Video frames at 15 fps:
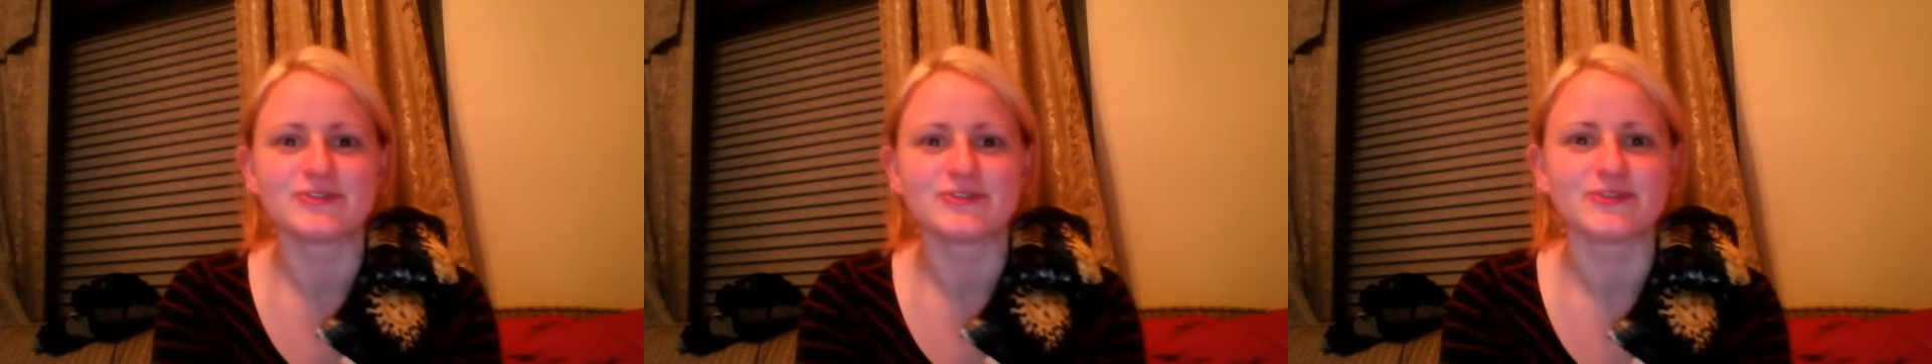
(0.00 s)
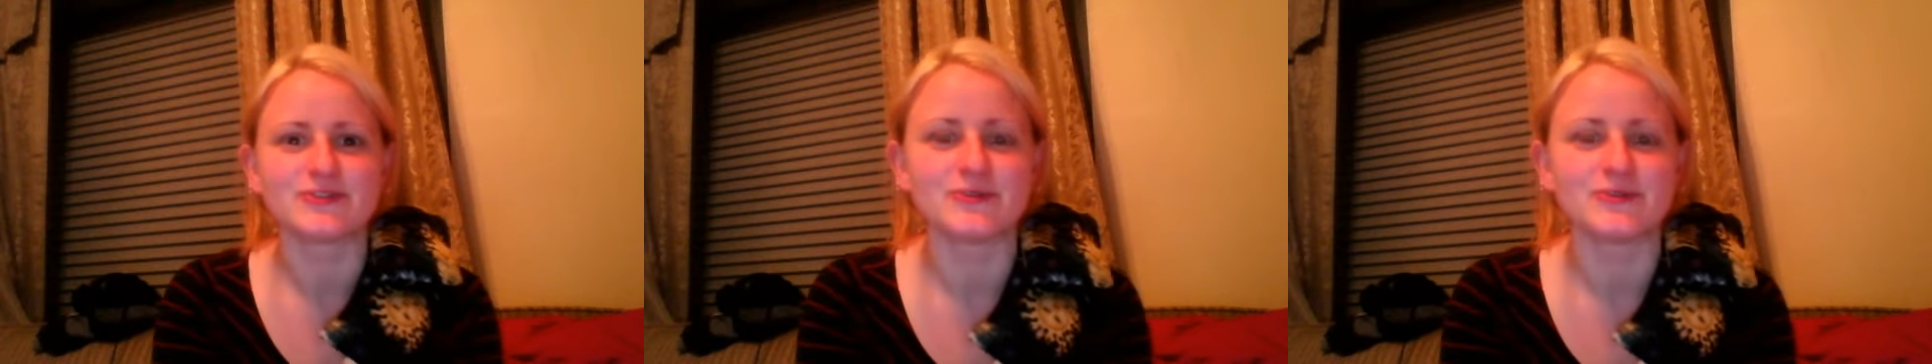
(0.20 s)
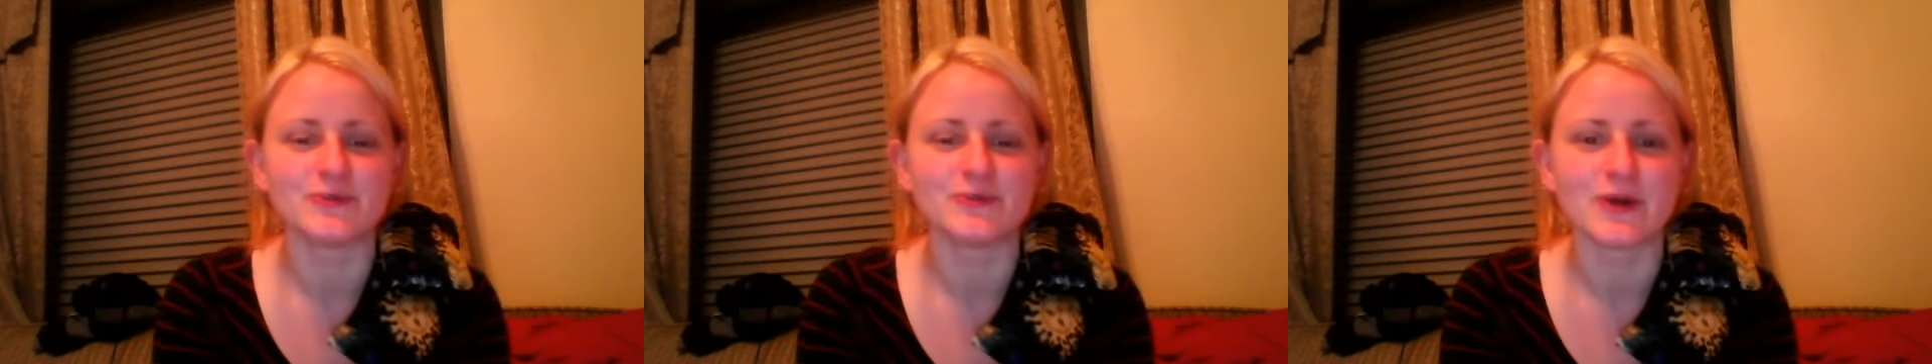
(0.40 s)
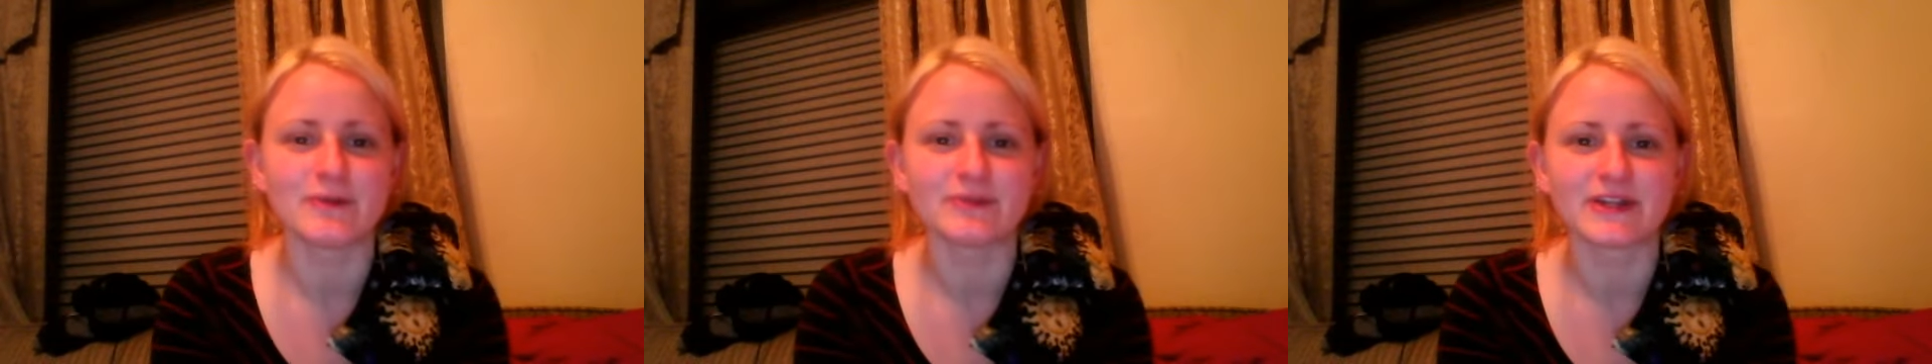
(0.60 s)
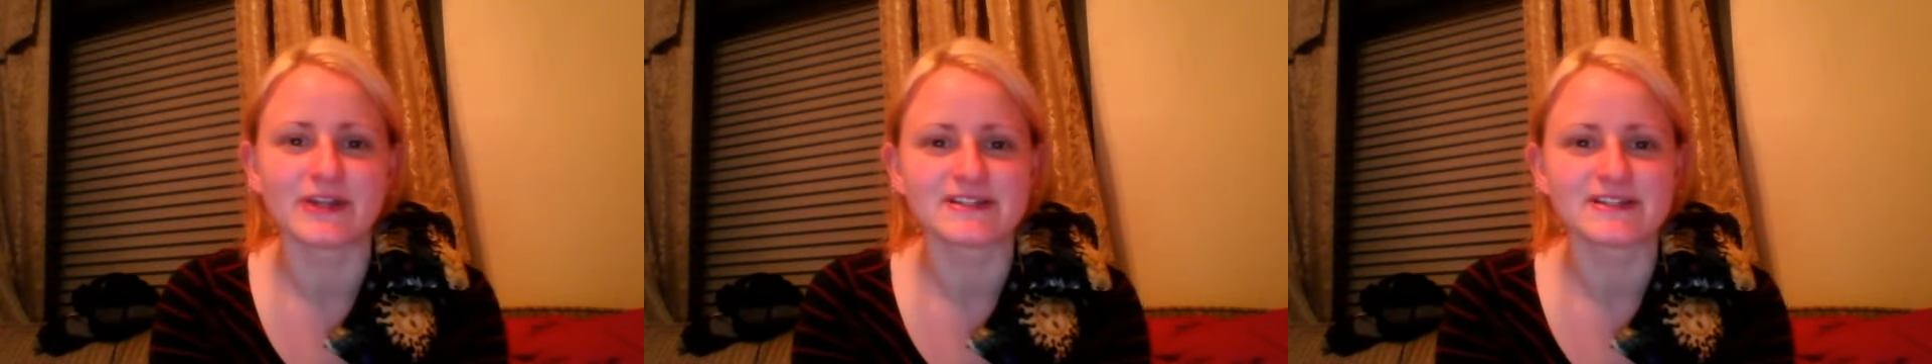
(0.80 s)
to a
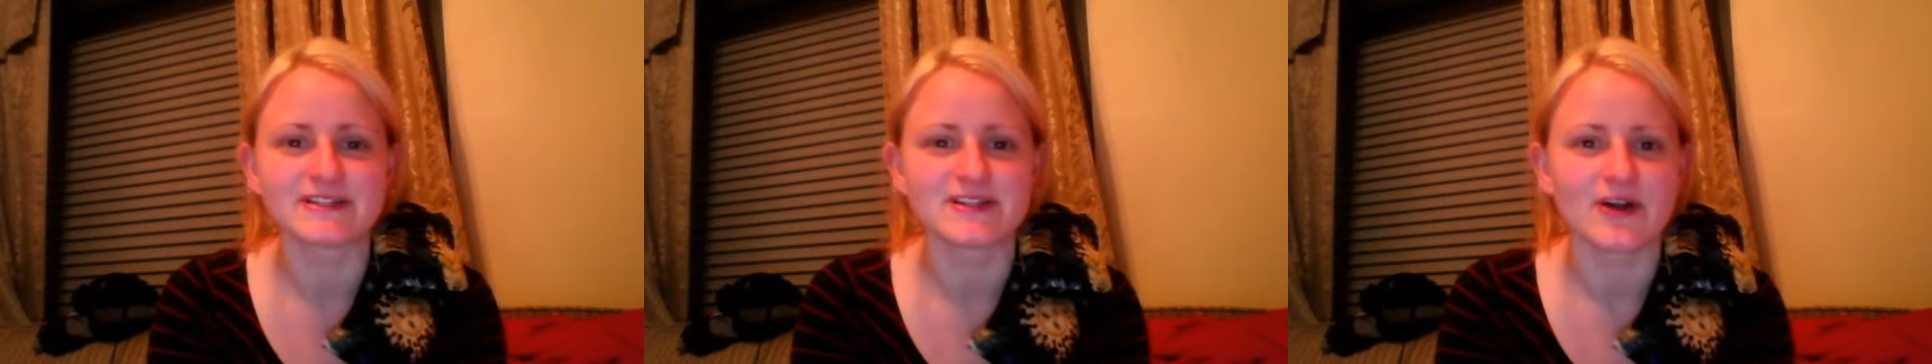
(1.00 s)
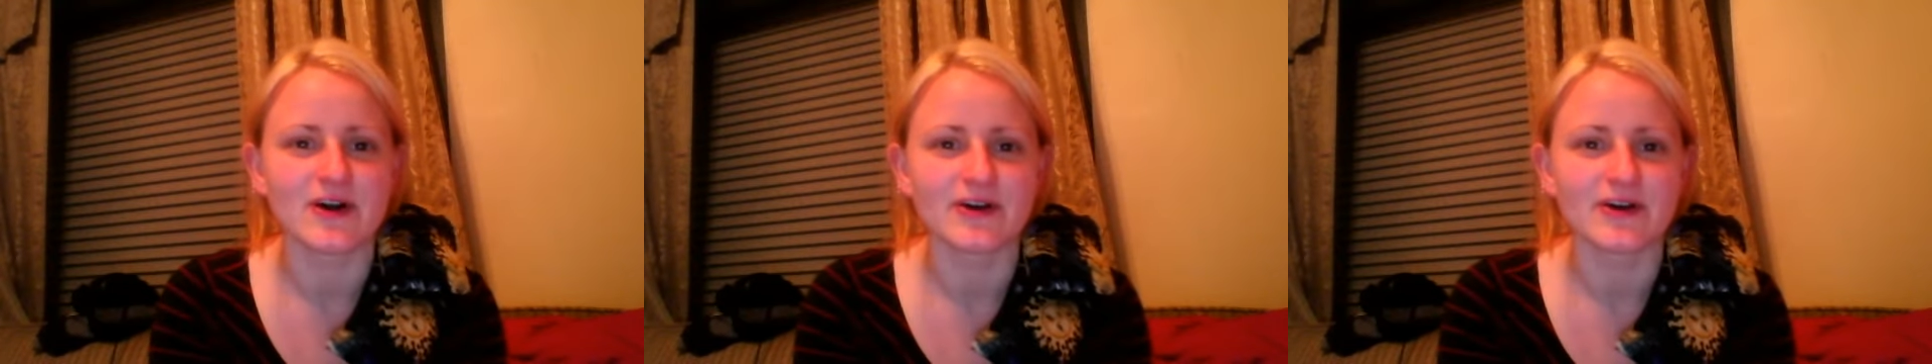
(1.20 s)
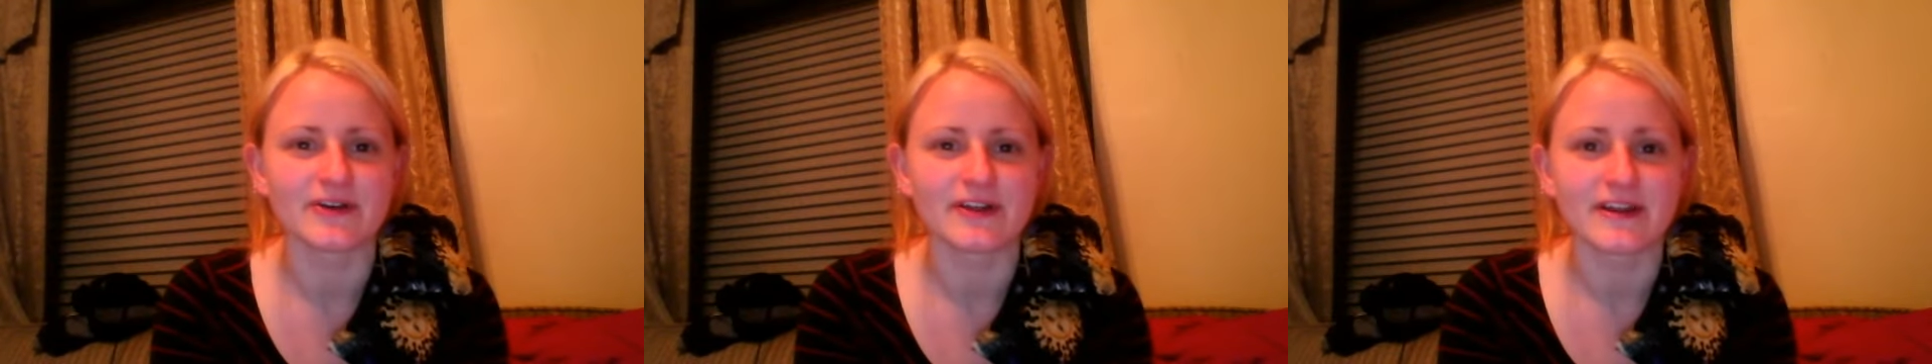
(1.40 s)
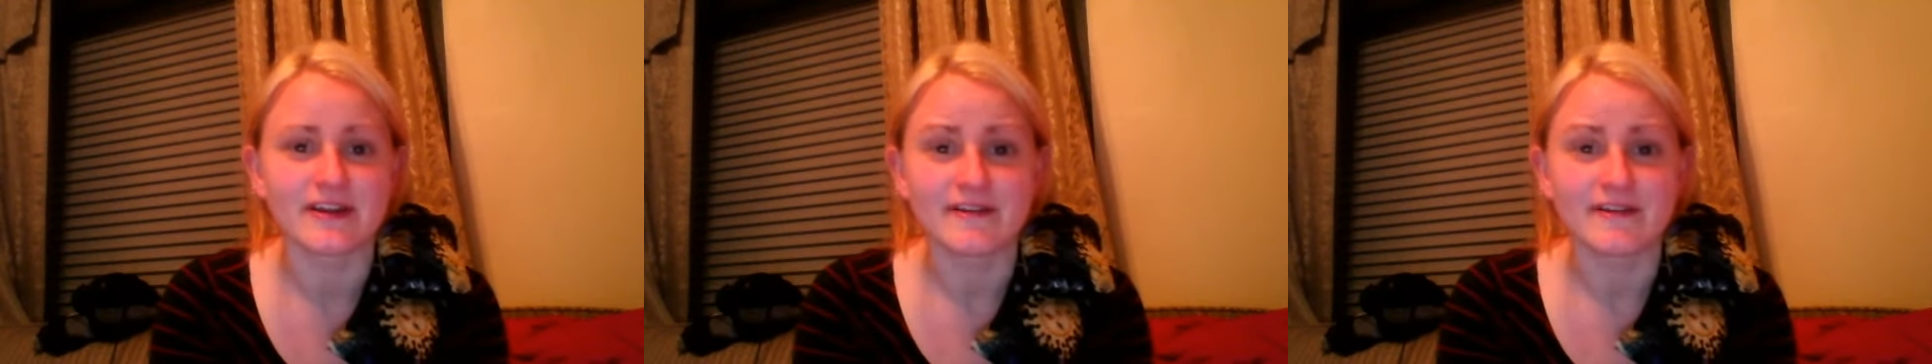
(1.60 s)
place called